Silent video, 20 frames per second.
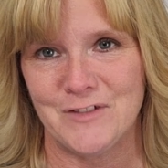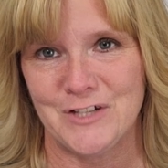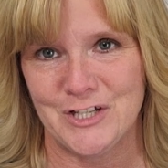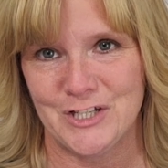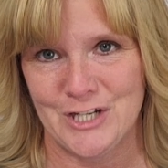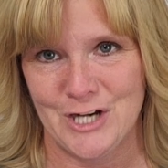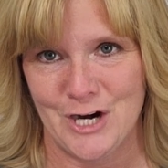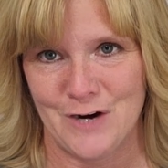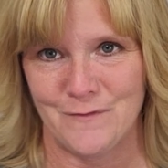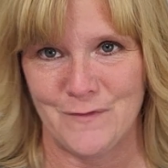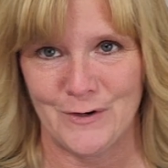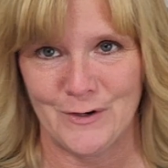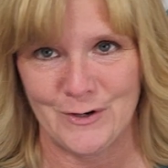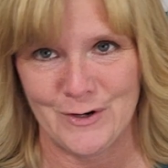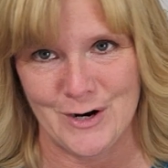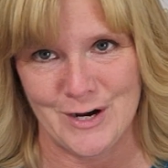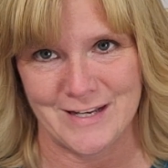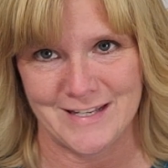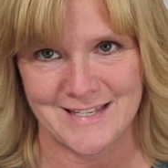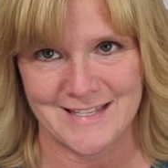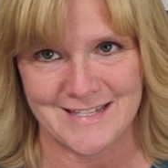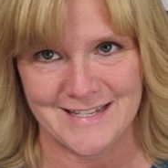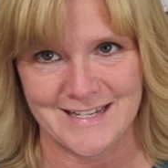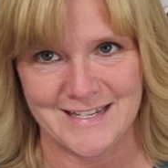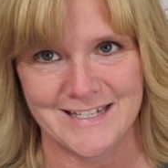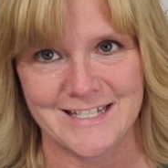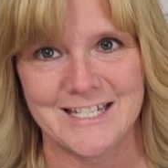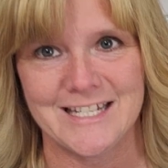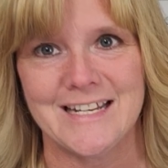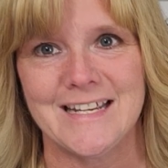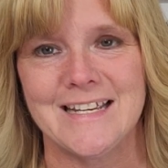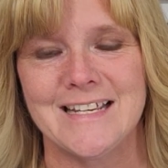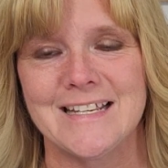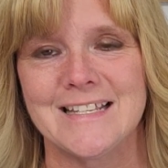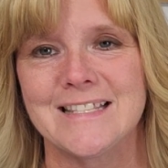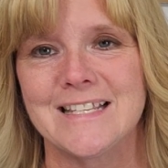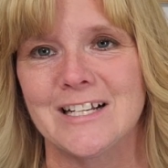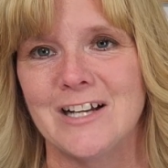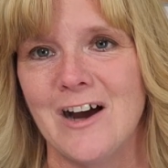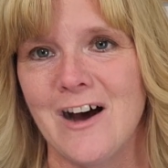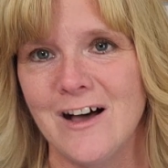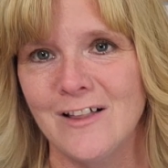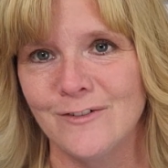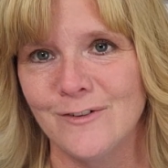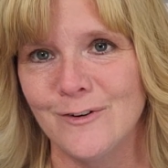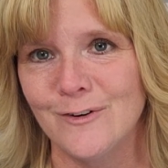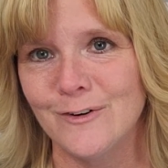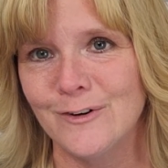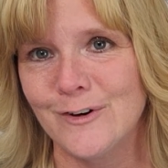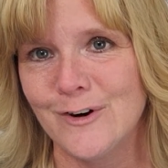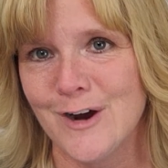to share for cross stitch is the Colorado